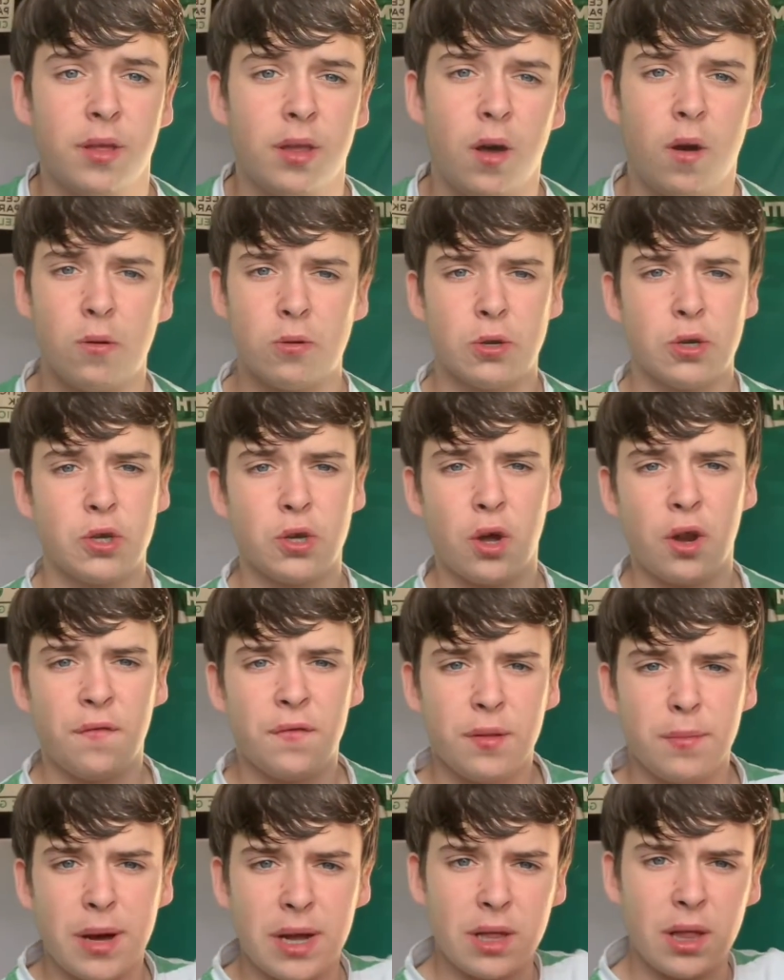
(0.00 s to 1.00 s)
Also, sorry
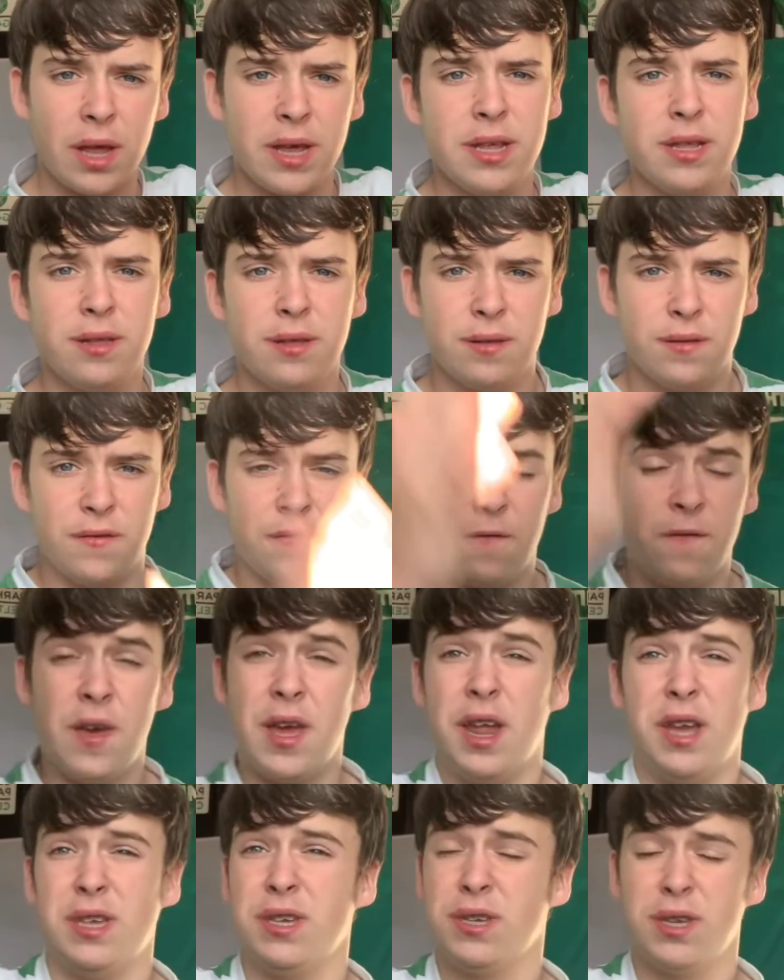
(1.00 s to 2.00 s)
for the bad lighting
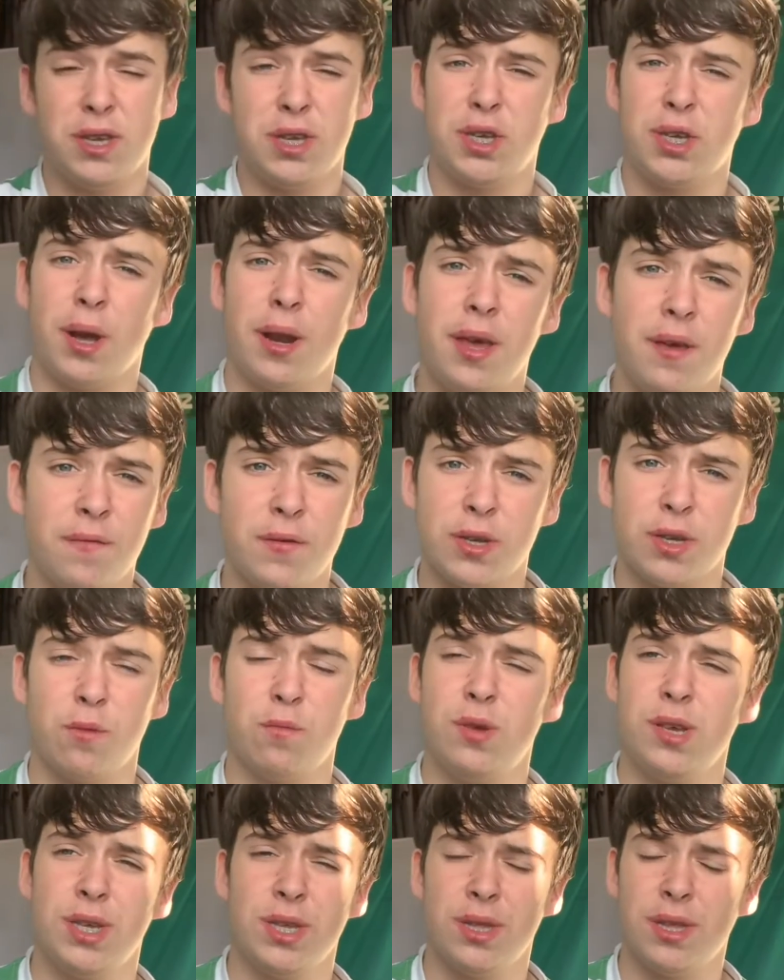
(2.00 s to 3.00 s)
today. It's sunny for some
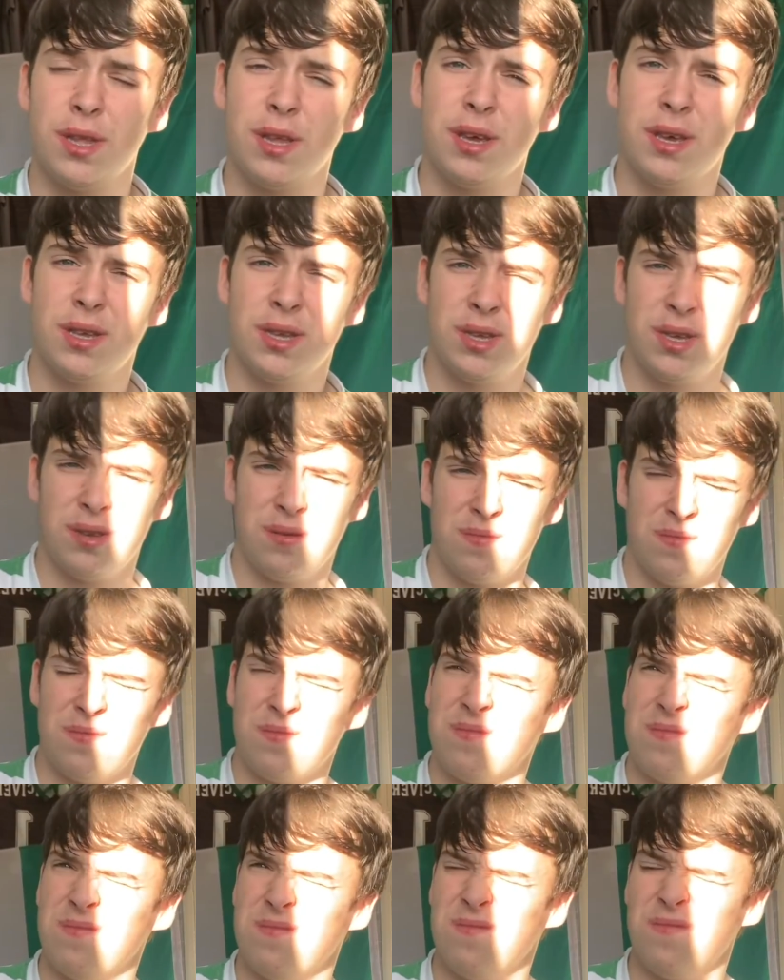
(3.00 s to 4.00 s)
reason today. It's
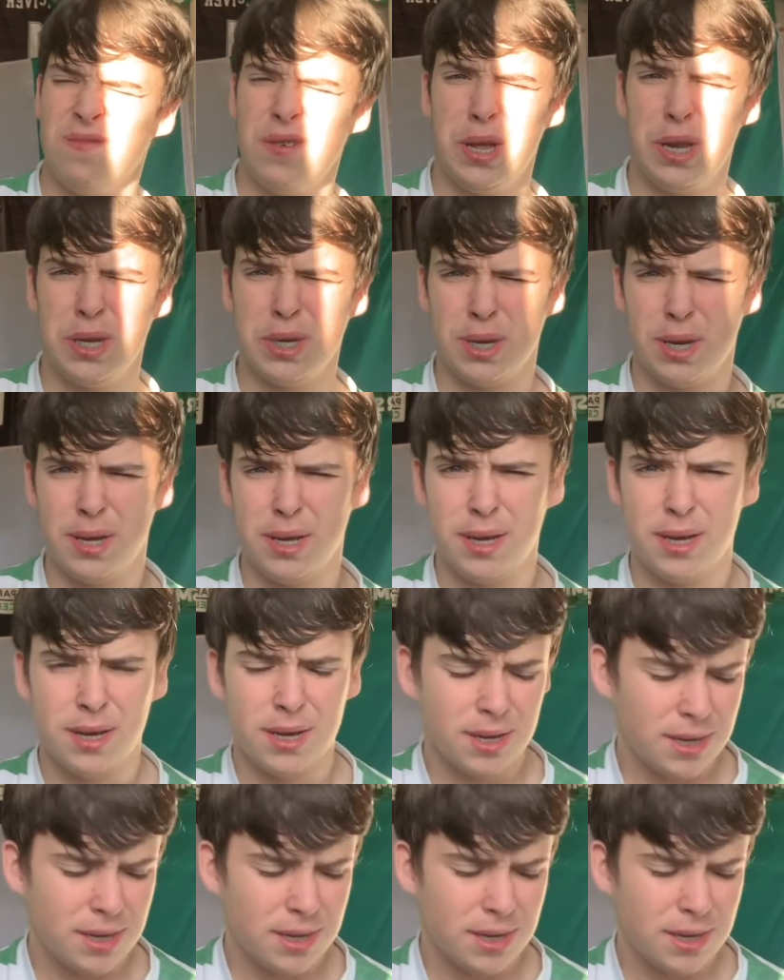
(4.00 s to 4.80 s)
very sunny.